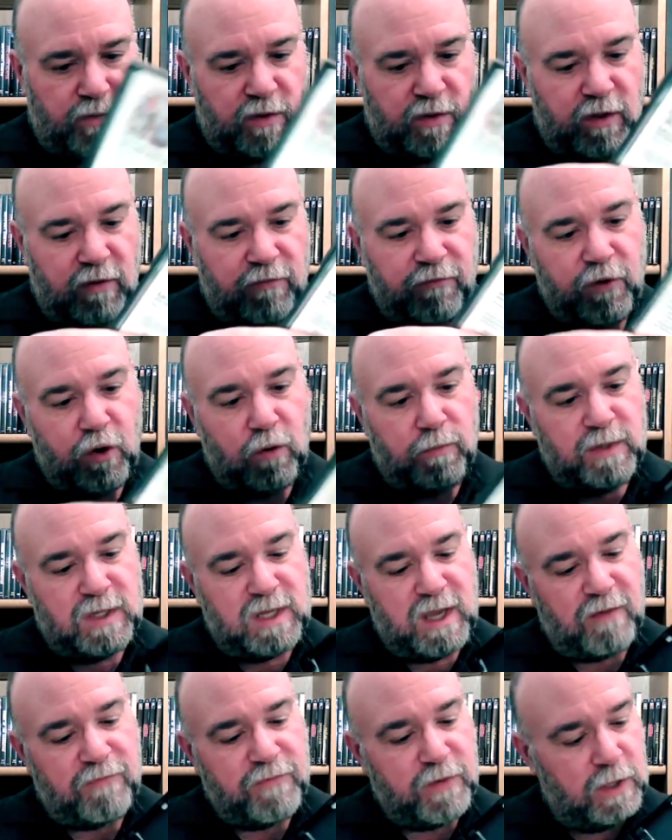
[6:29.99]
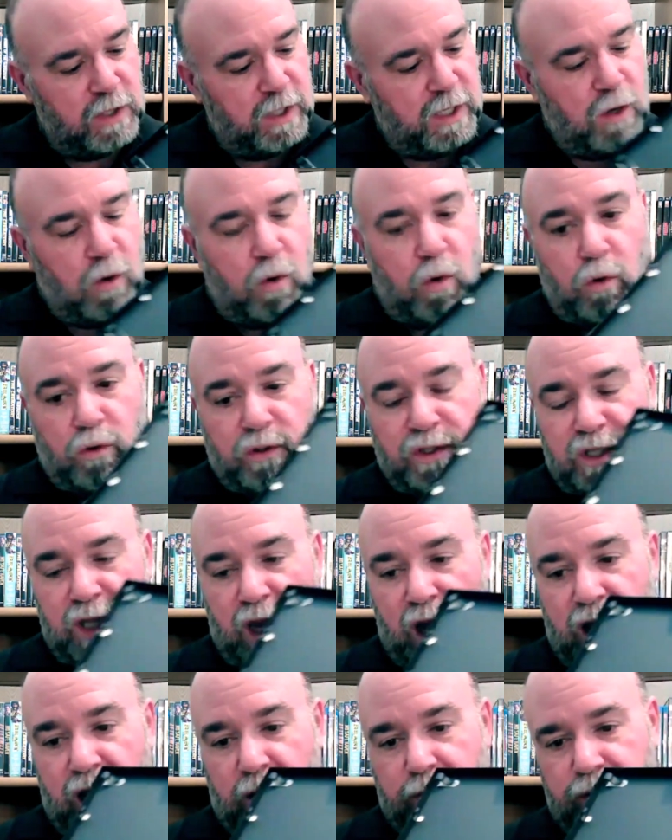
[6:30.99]
the film definitely holds
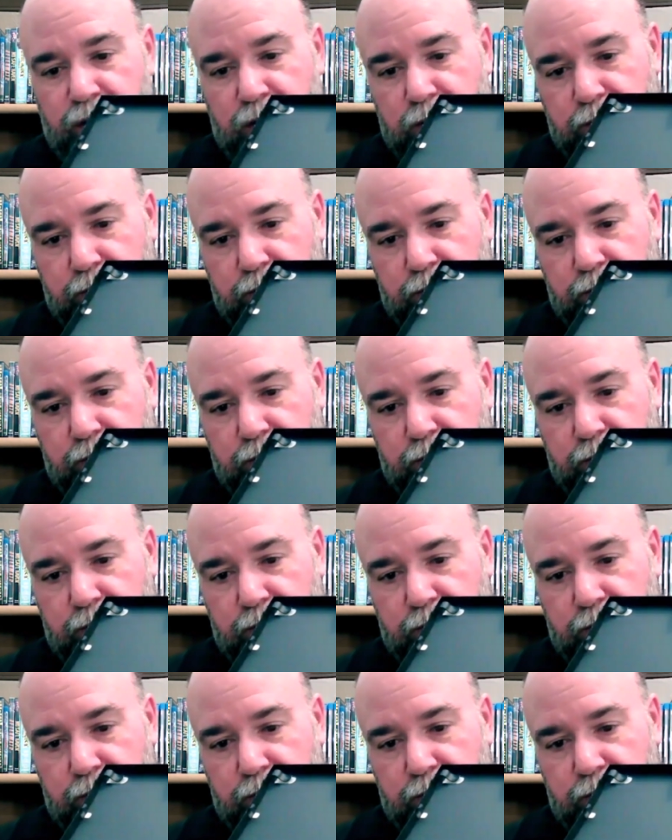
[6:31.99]
up.